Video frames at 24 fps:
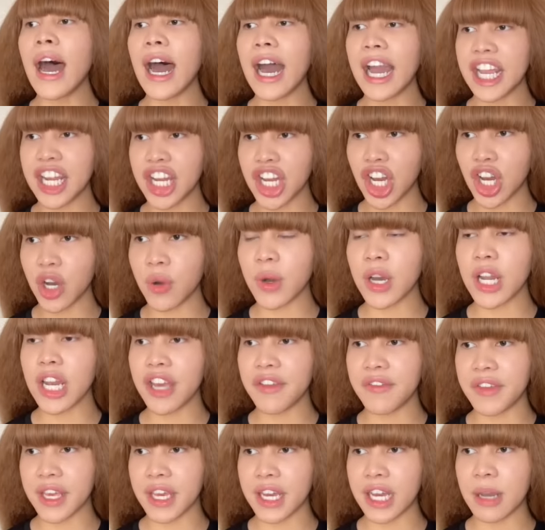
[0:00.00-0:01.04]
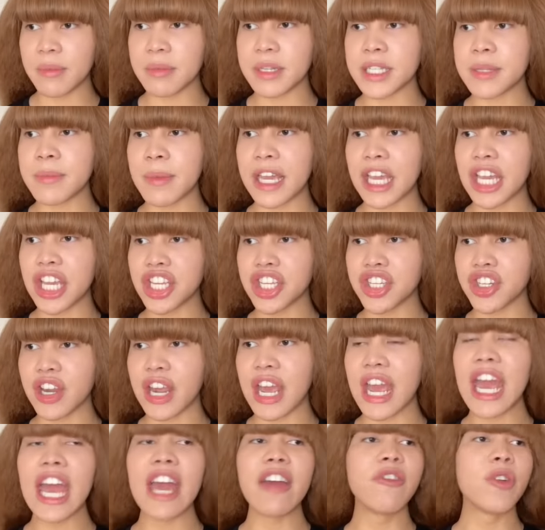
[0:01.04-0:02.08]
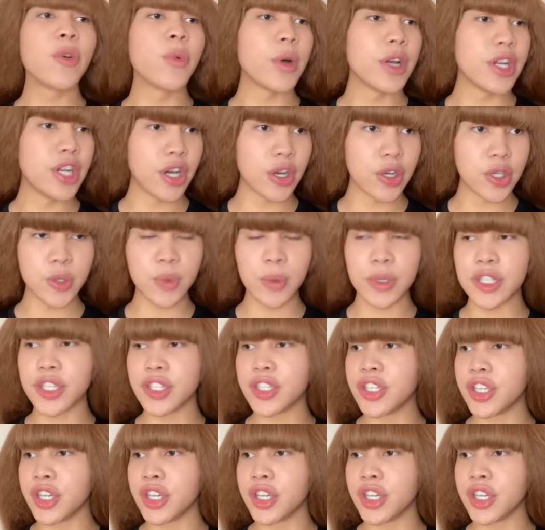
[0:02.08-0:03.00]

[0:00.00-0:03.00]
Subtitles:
I know, Olivia. I'm just making sure everyone knows what to